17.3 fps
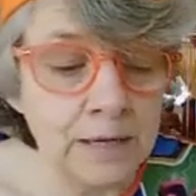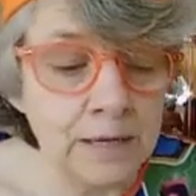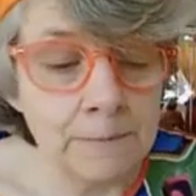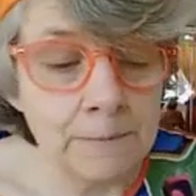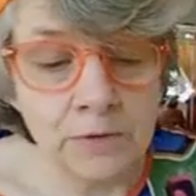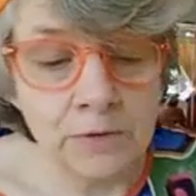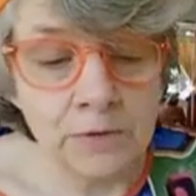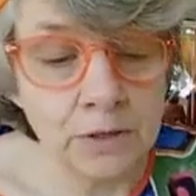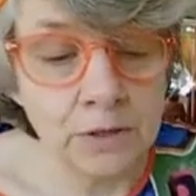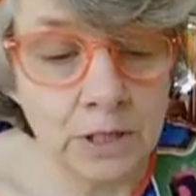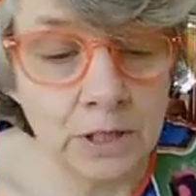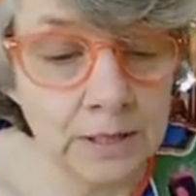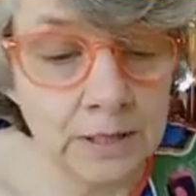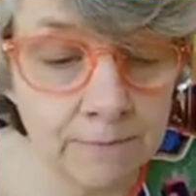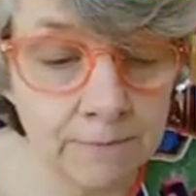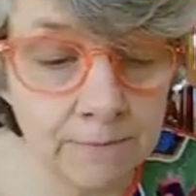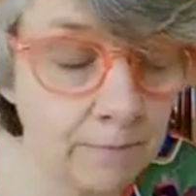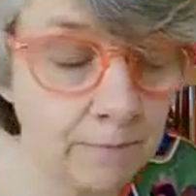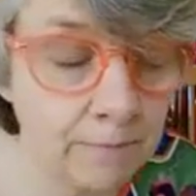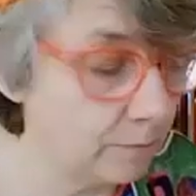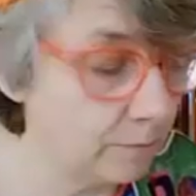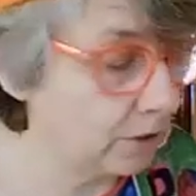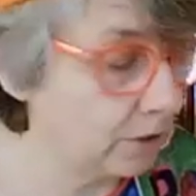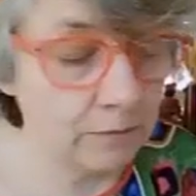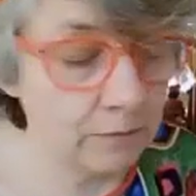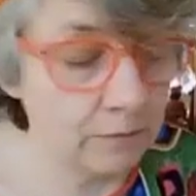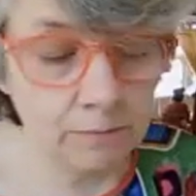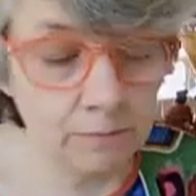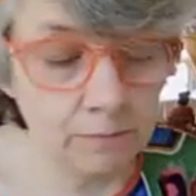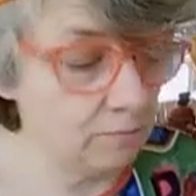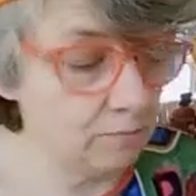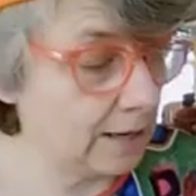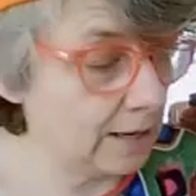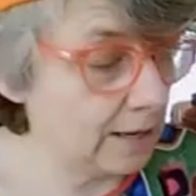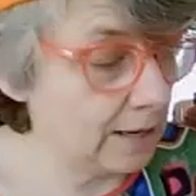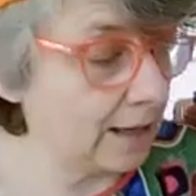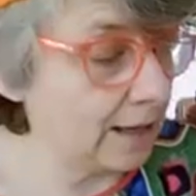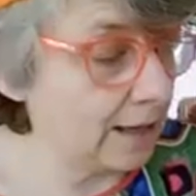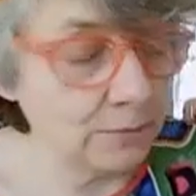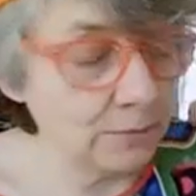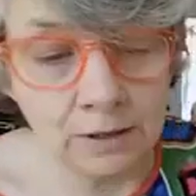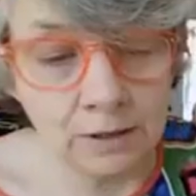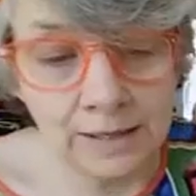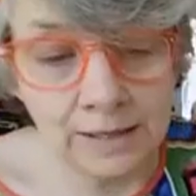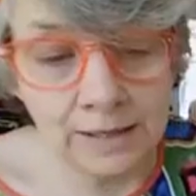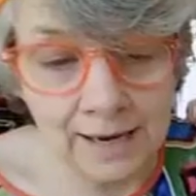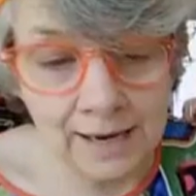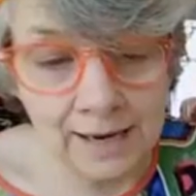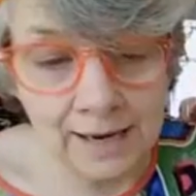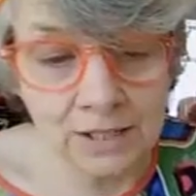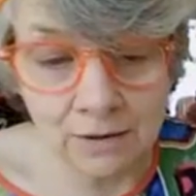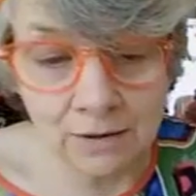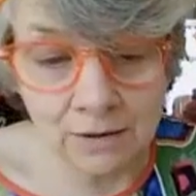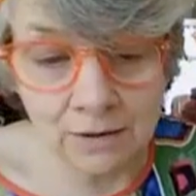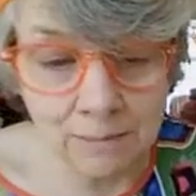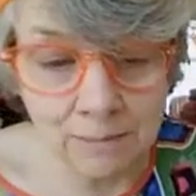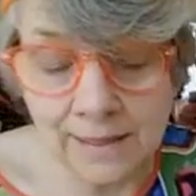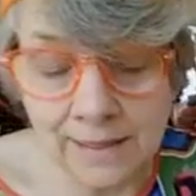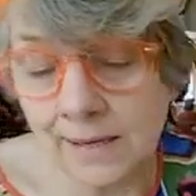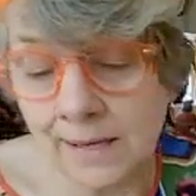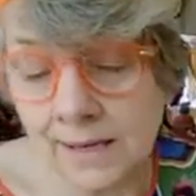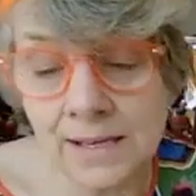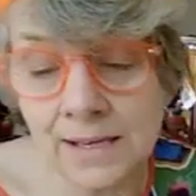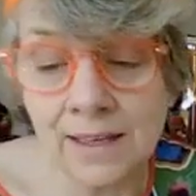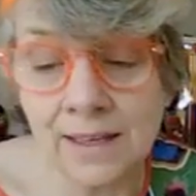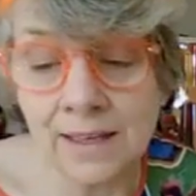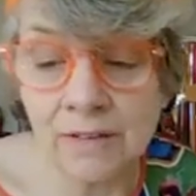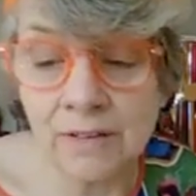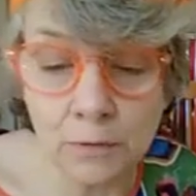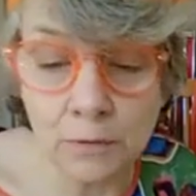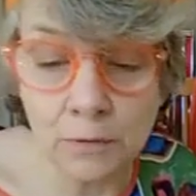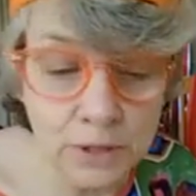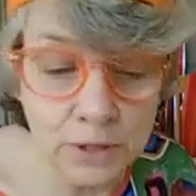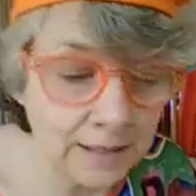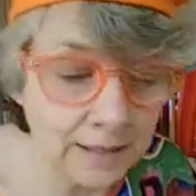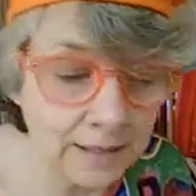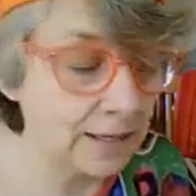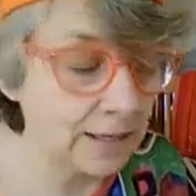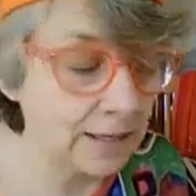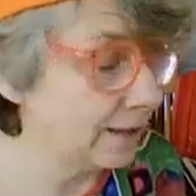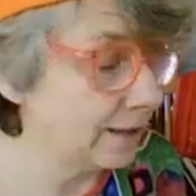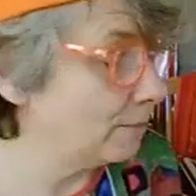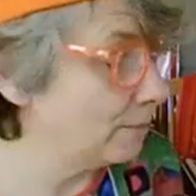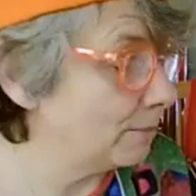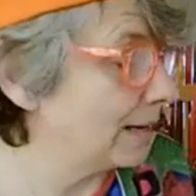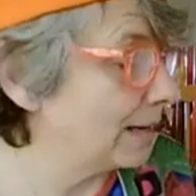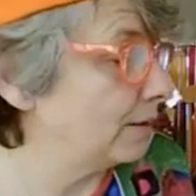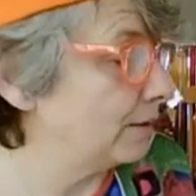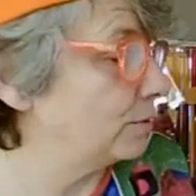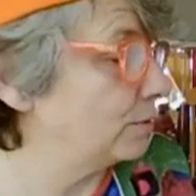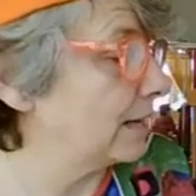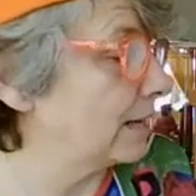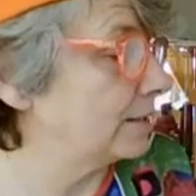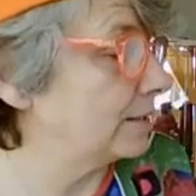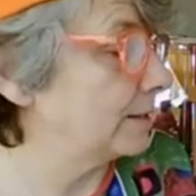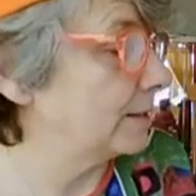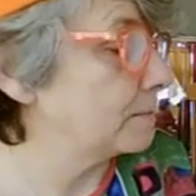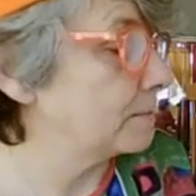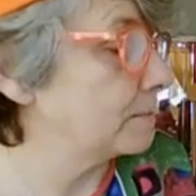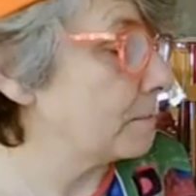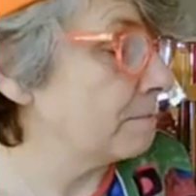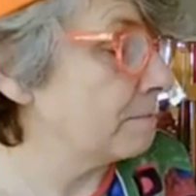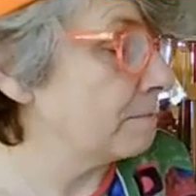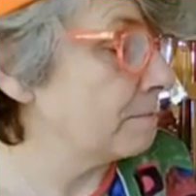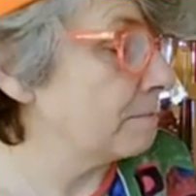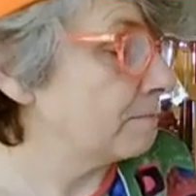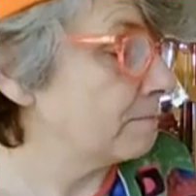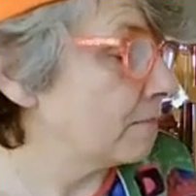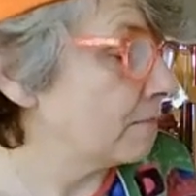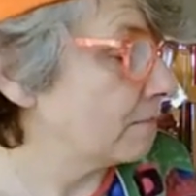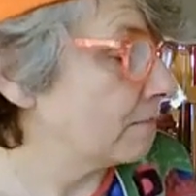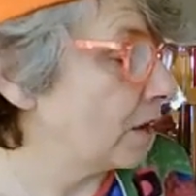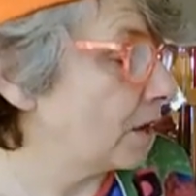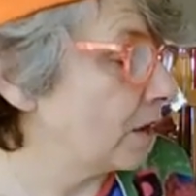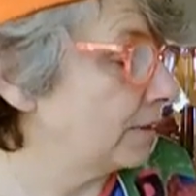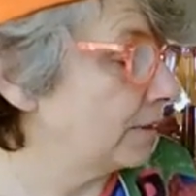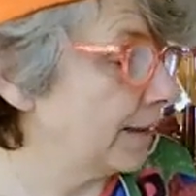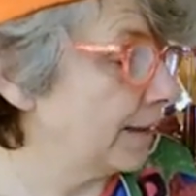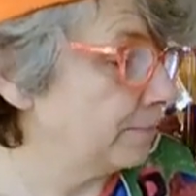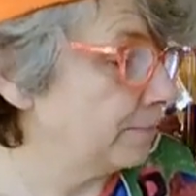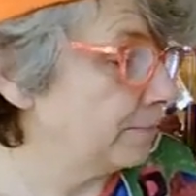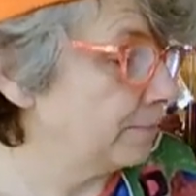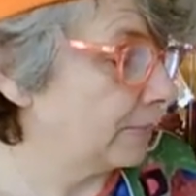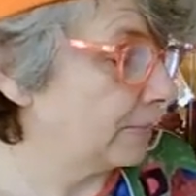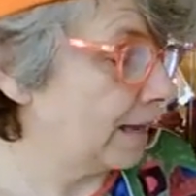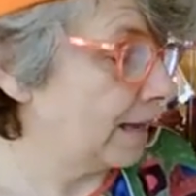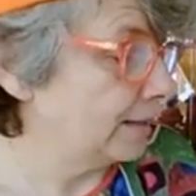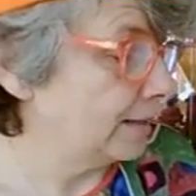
So just allow them to engage. The main thing is that they're enthusiastic and they remain enthusiastic. Okay, and